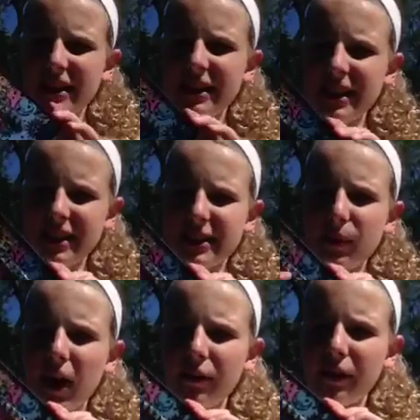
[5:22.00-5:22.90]
It's this
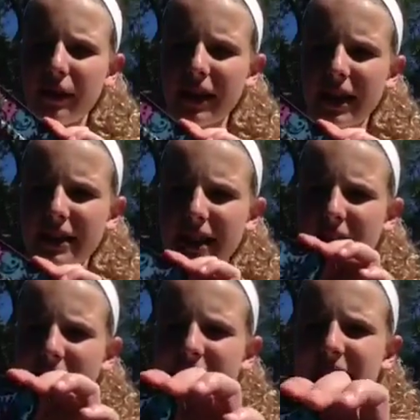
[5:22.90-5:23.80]
Wildflower case that
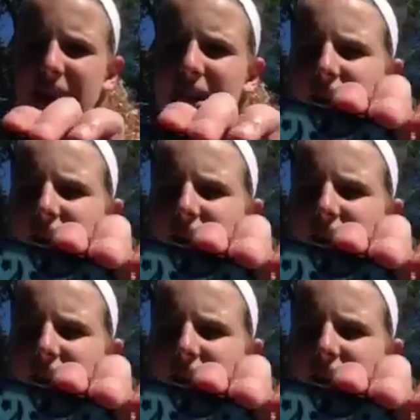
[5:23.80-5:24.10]
has like